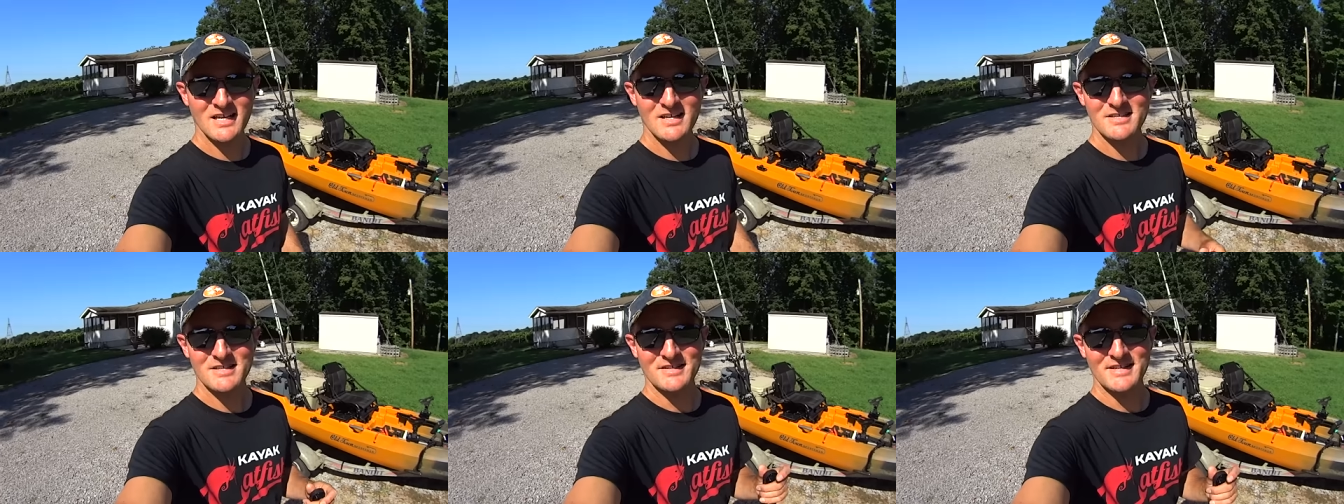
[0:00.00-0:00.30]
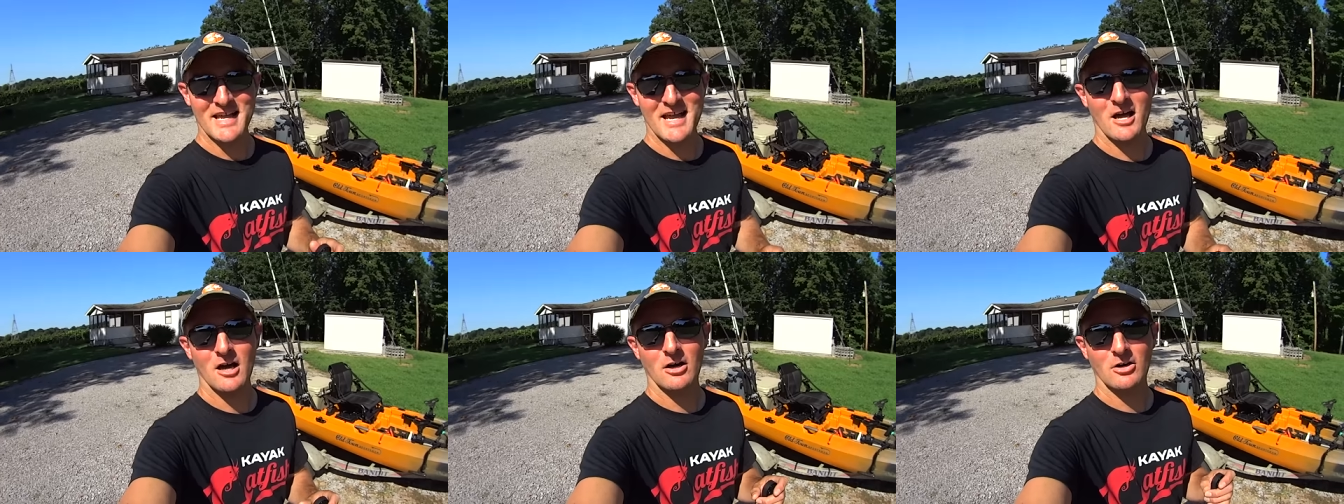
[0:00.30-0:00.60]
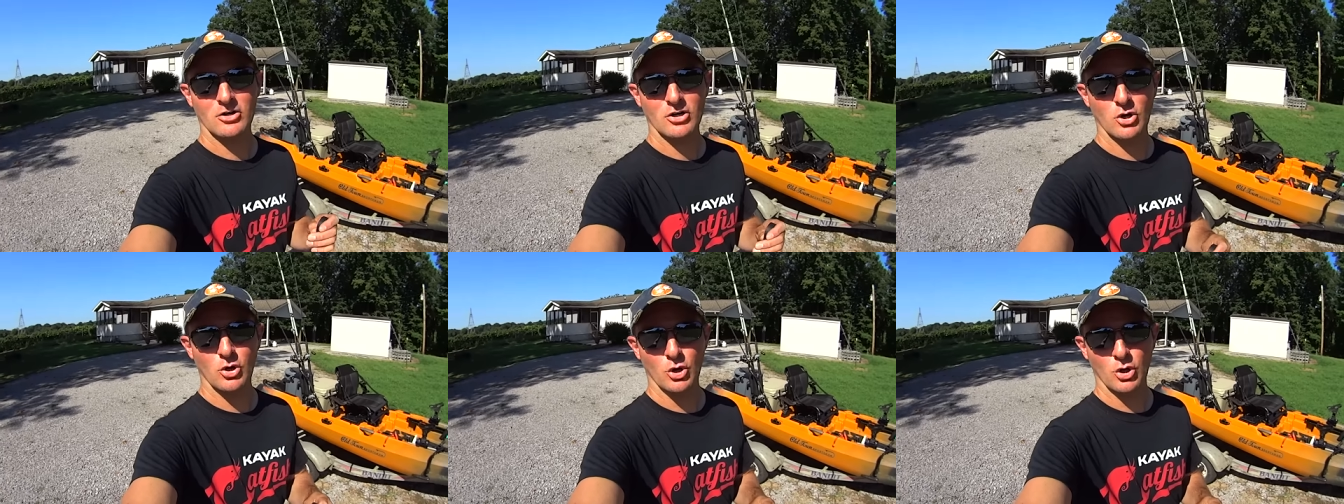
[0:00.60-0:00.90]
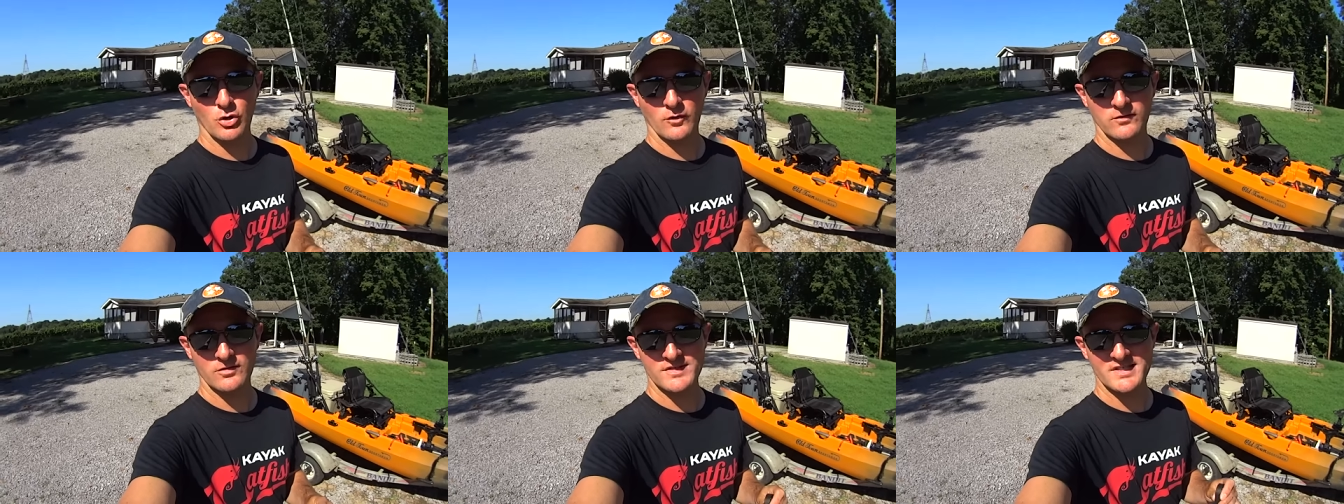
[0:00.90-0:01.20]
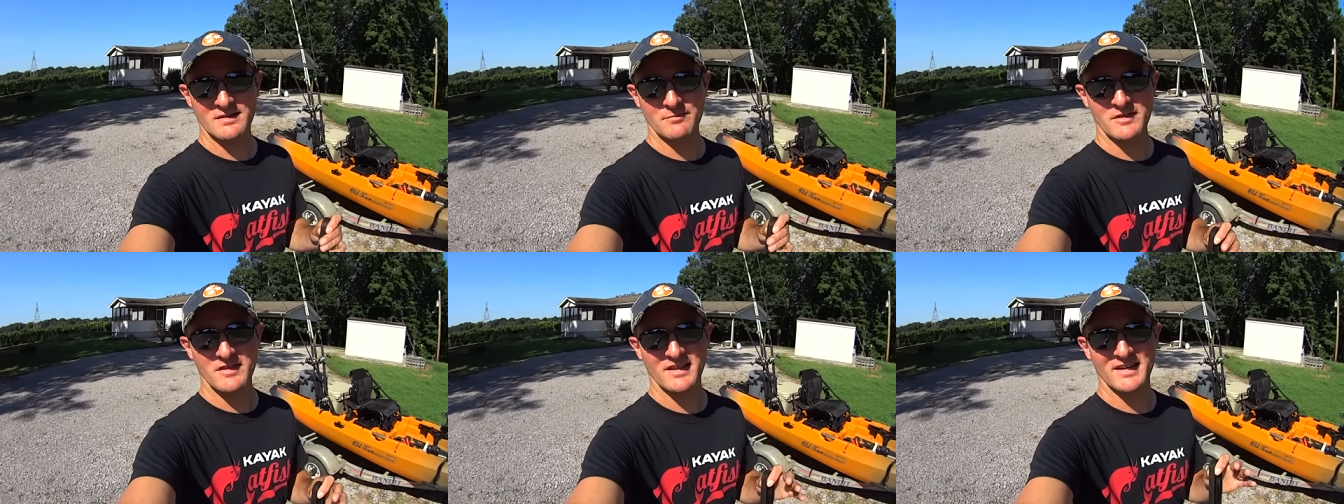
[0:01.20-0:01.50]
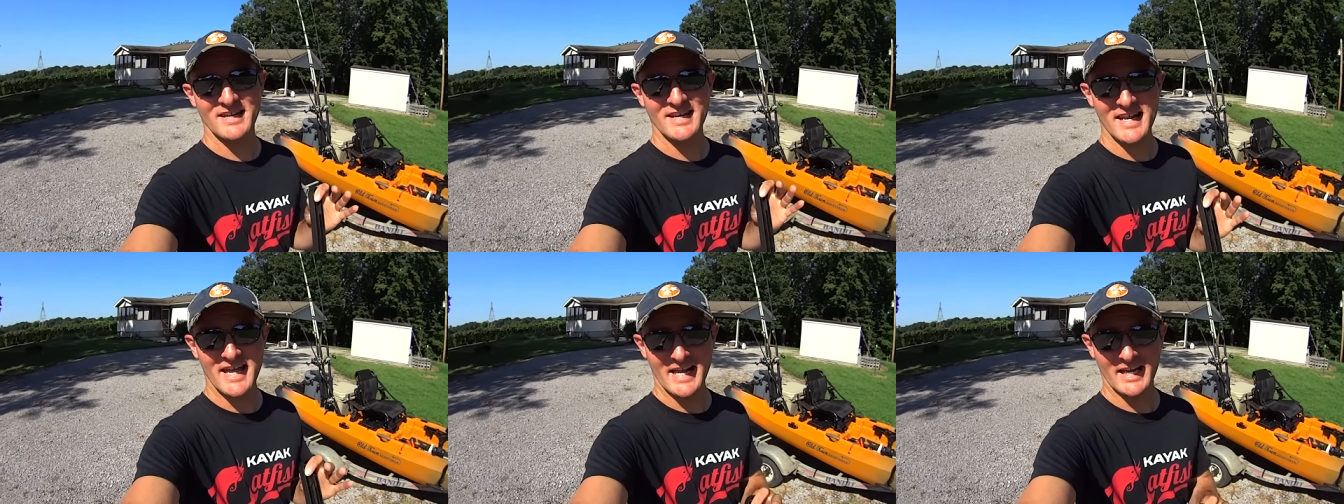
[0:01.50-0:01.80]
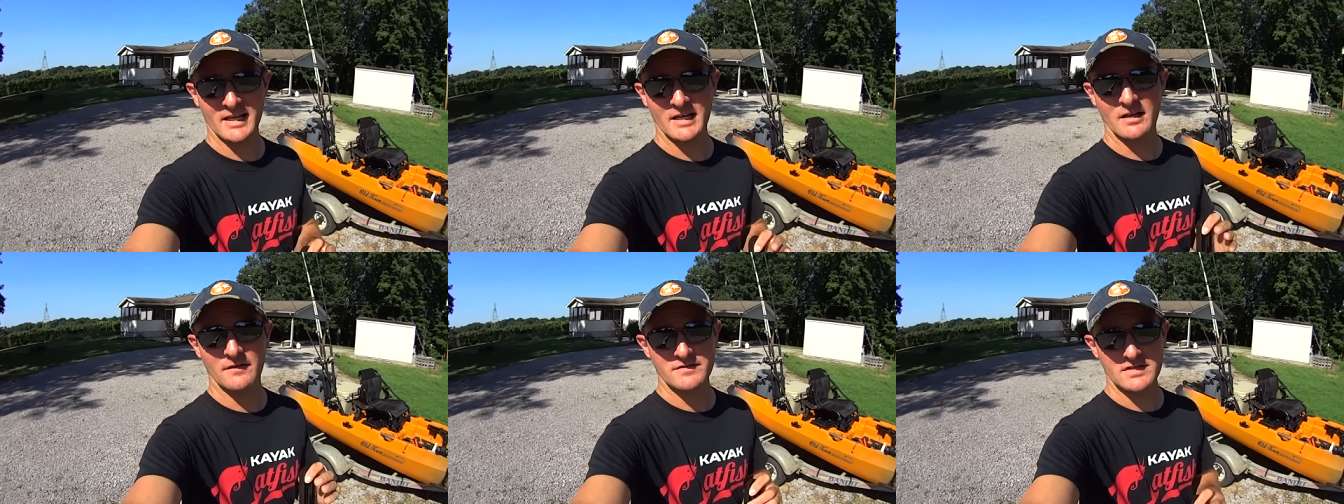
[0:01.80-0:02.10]
So now I'll go over some of the
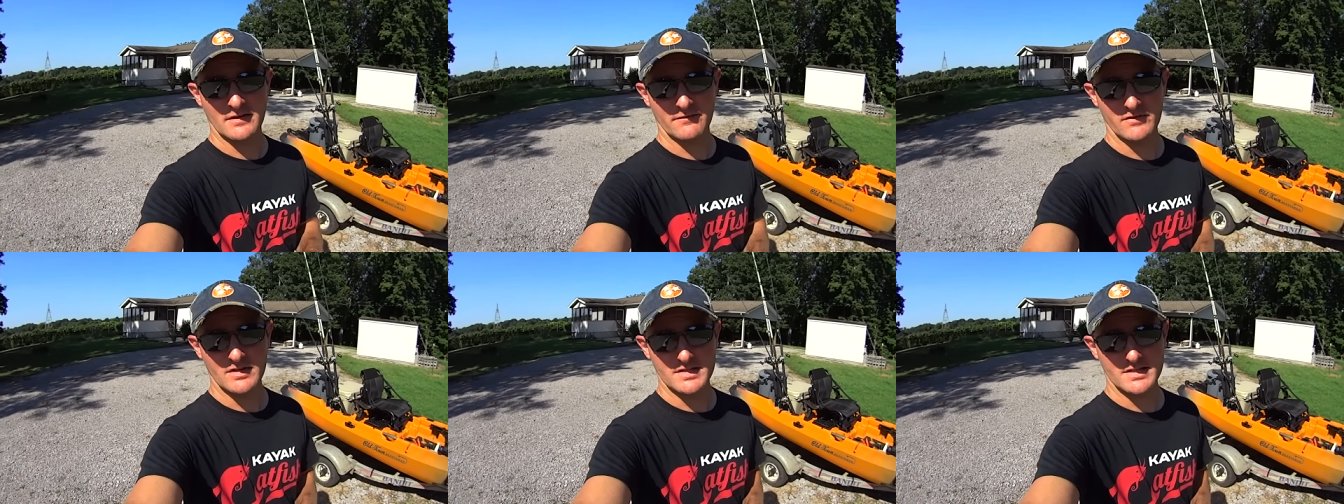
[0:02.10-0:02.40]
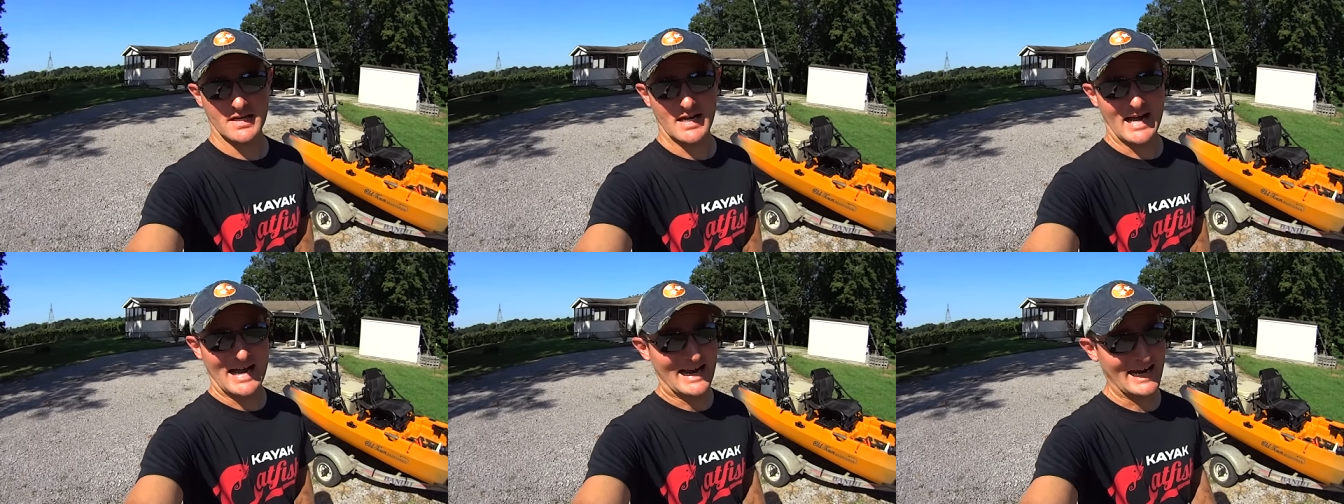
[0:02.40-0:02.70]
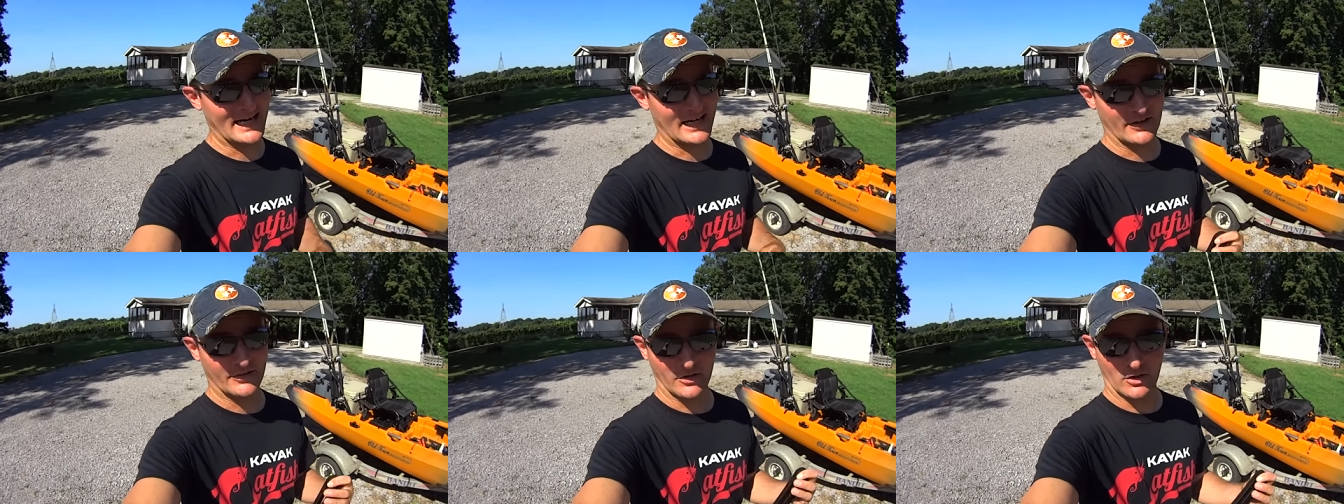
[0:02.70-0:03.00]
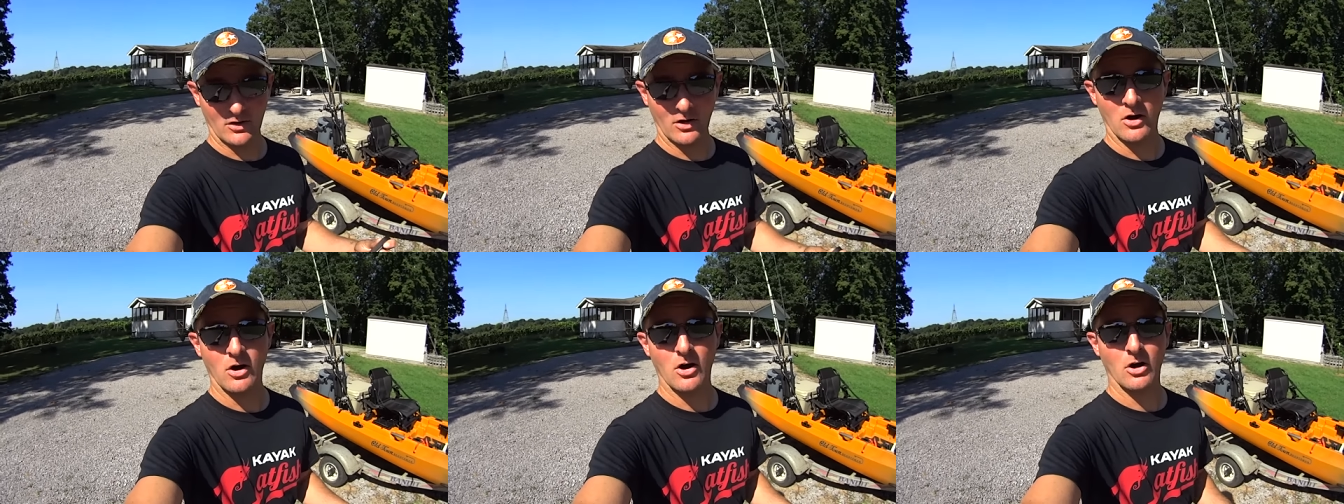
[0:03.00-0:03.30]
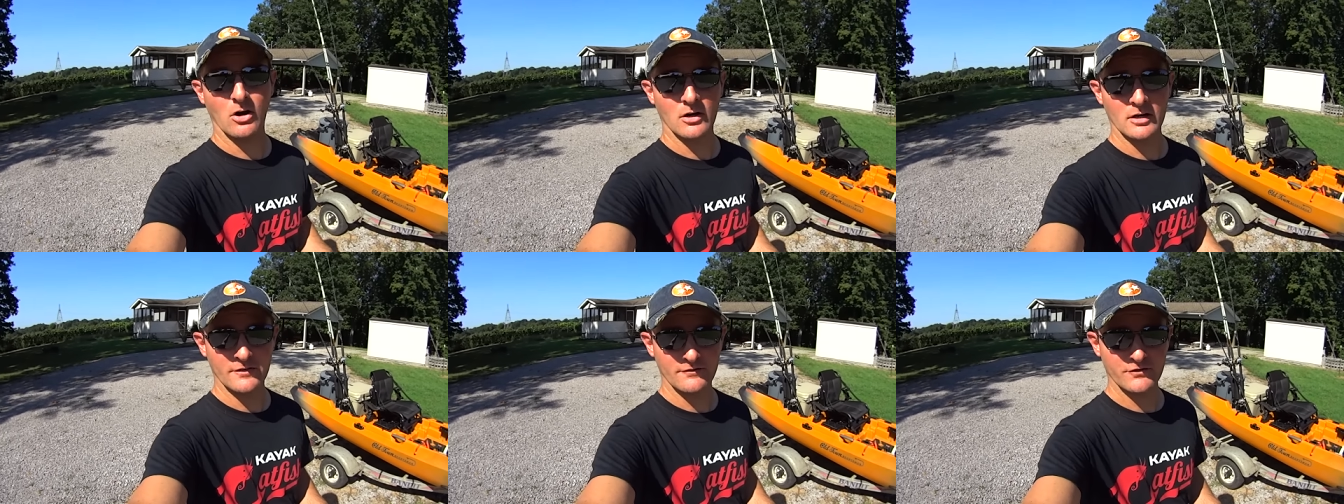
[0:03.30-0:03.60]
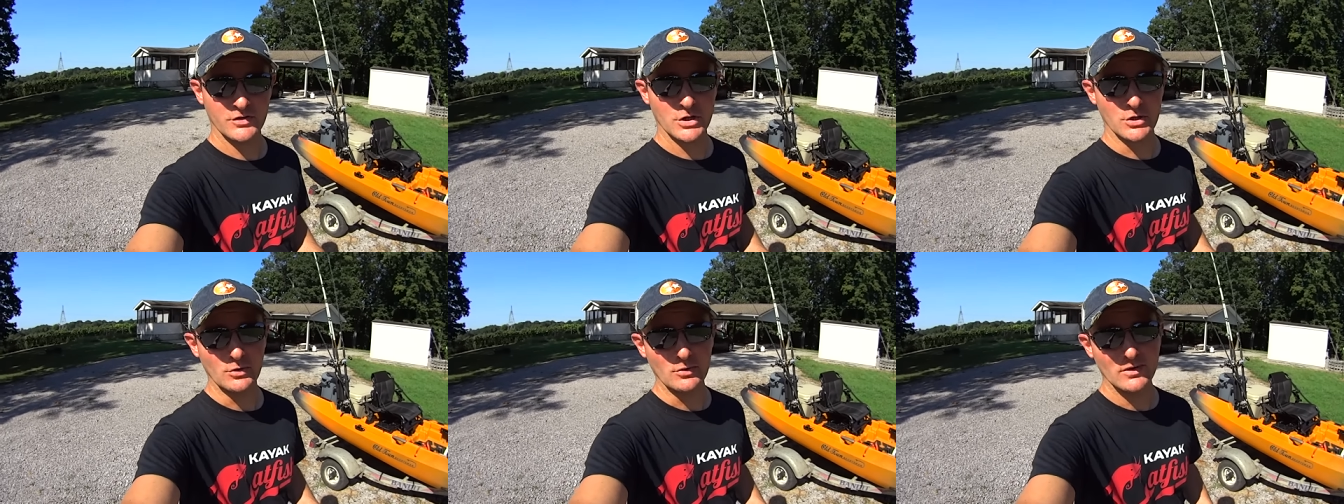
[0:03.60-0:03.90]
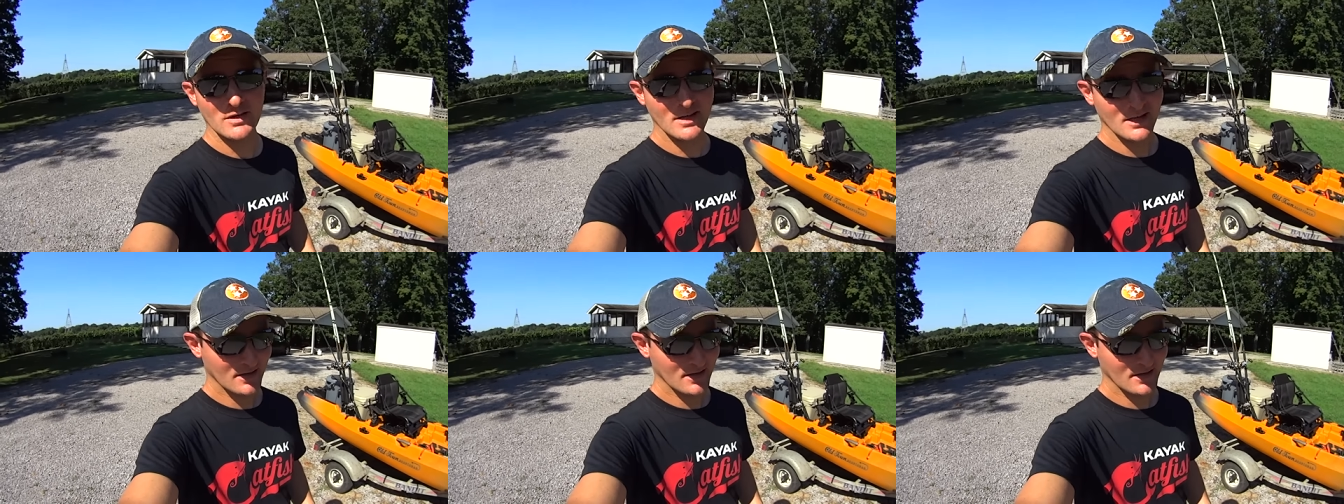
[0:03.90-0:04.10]
negatives of this kayak, and there are a few.